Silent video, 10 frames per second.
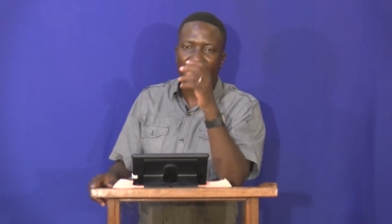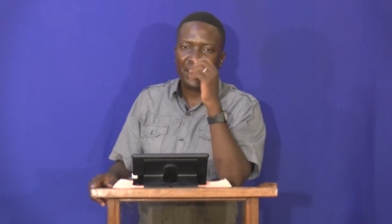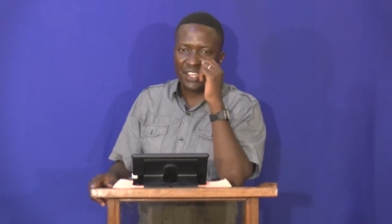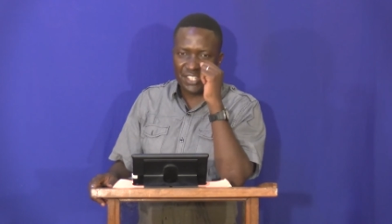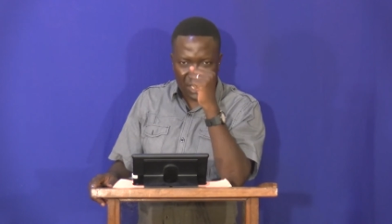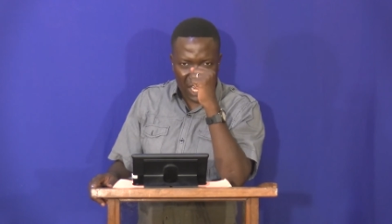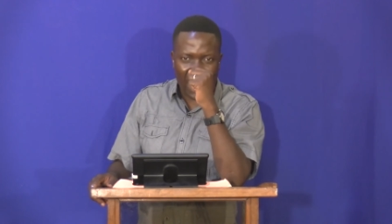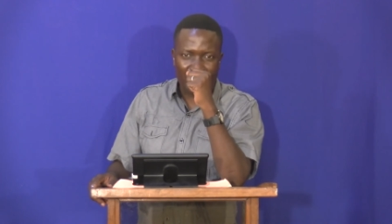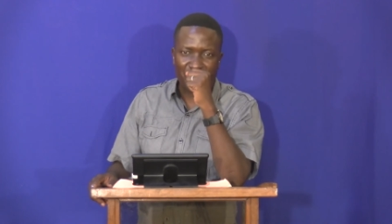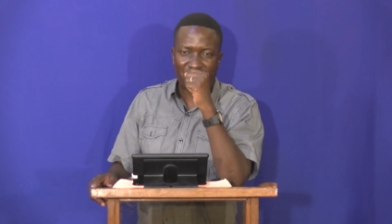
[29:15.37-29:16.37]
His
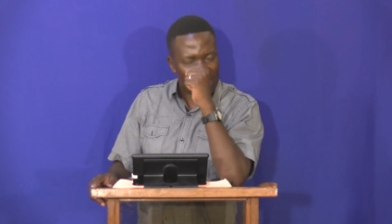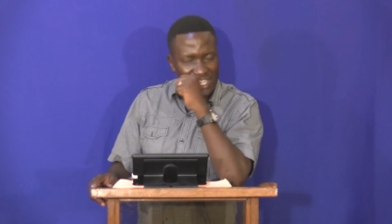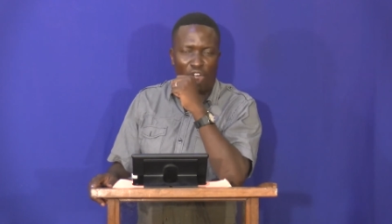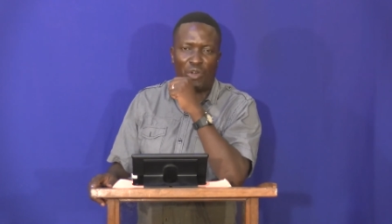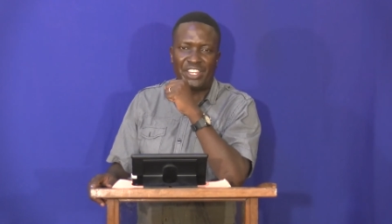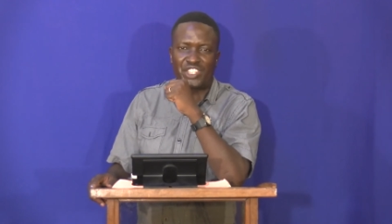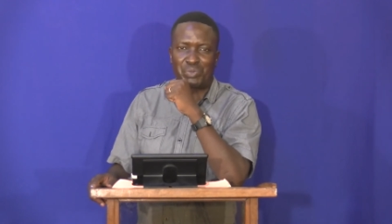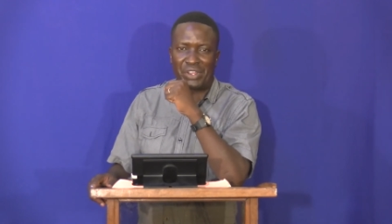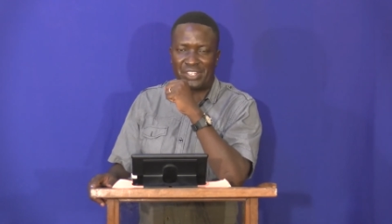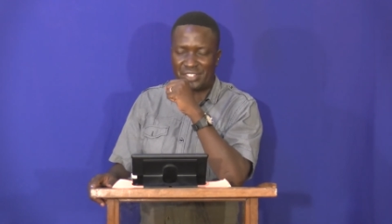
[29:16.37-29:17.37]
name is the Holy
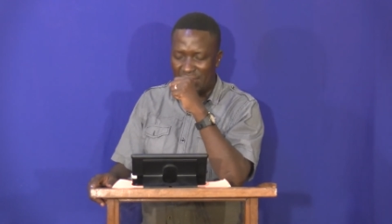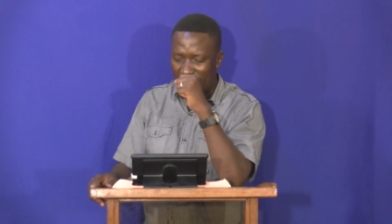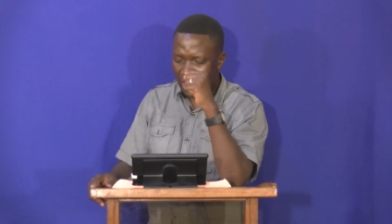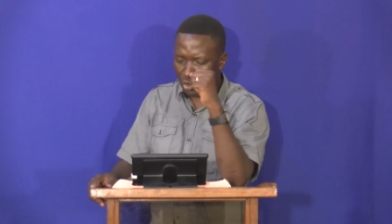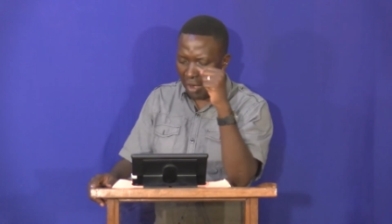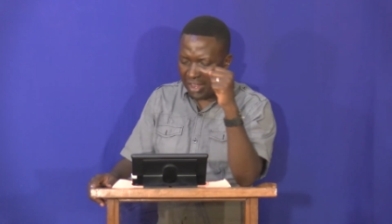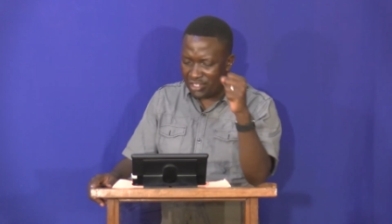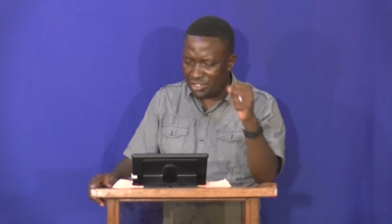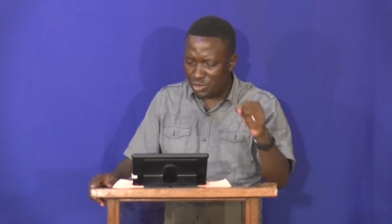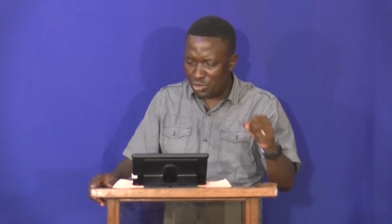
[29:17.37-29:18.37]
Spirit. He
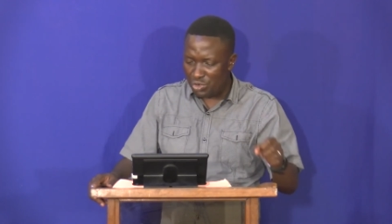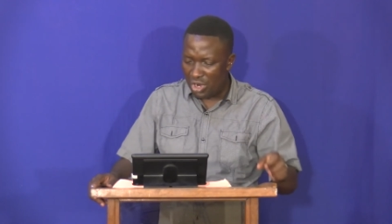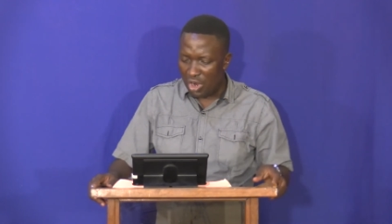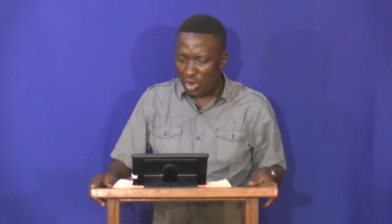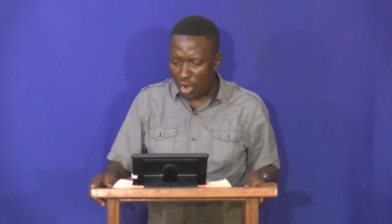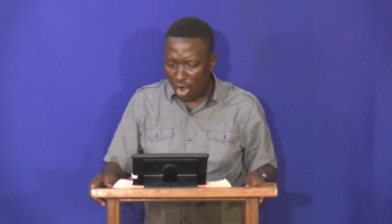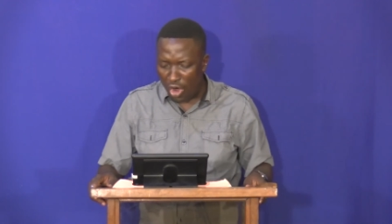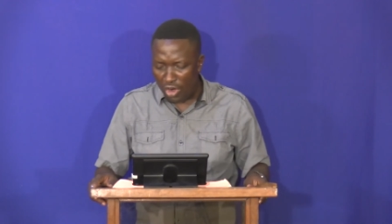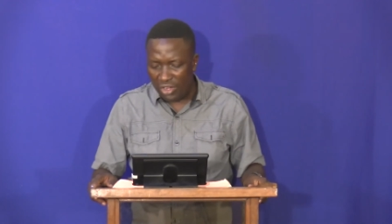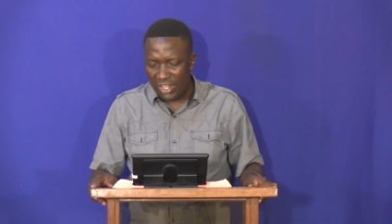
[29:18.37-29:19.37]
wants to
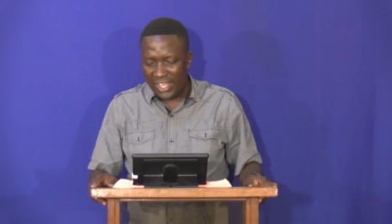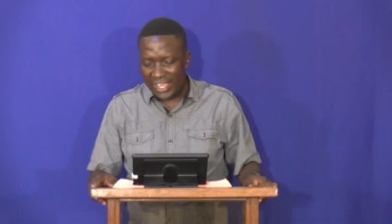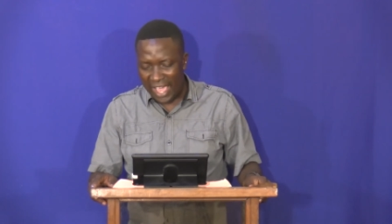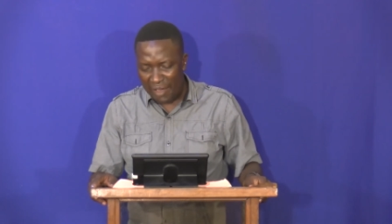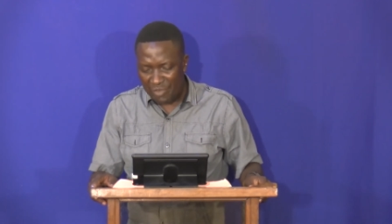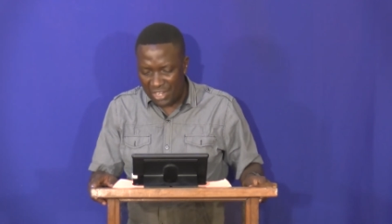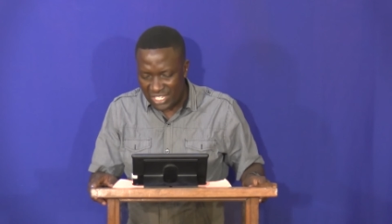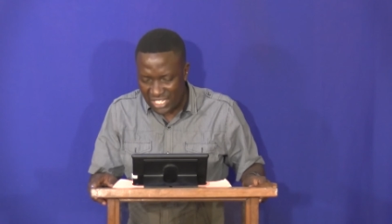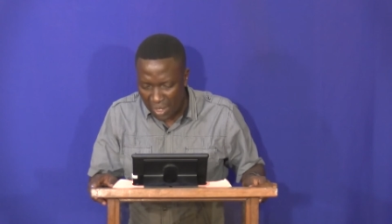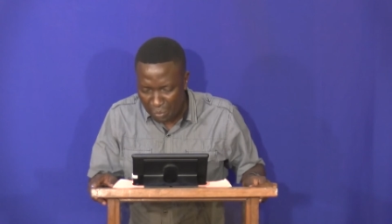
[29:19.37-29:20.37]
go every
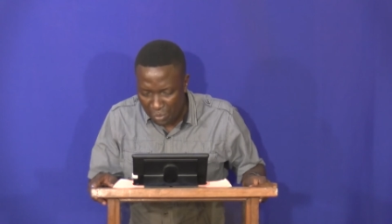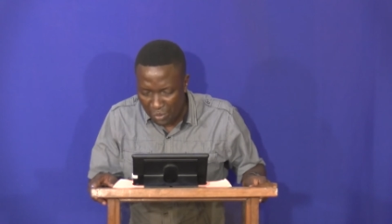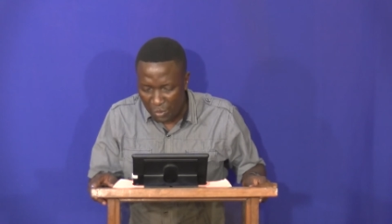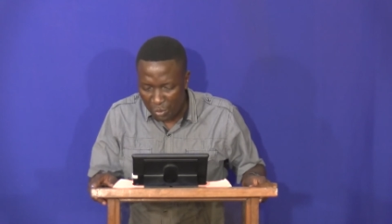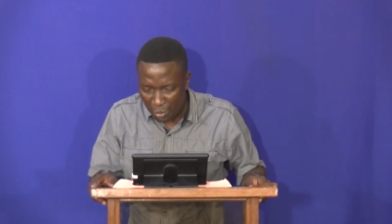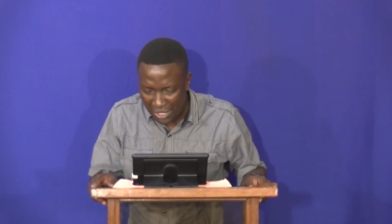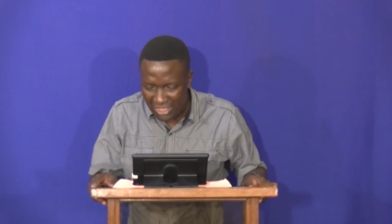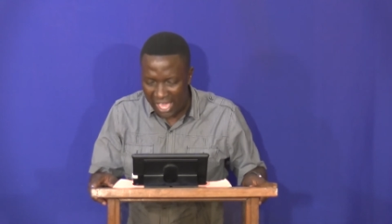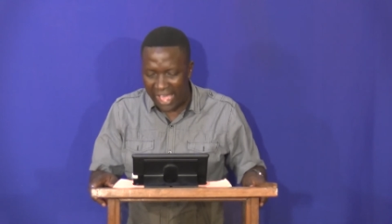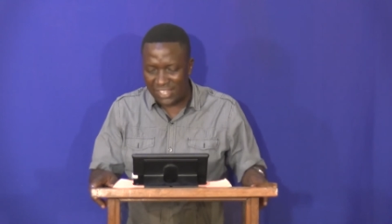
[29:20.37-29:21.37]
step
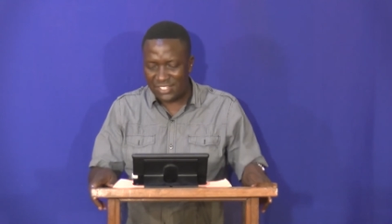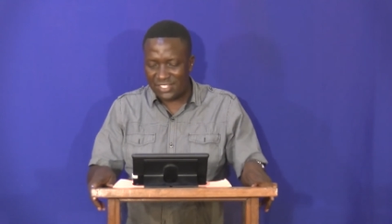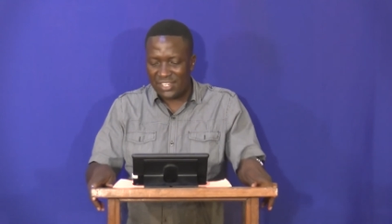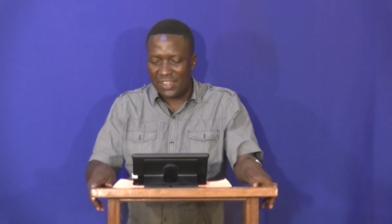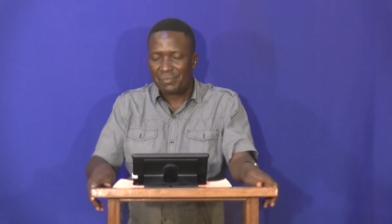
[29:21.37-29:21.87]
with us.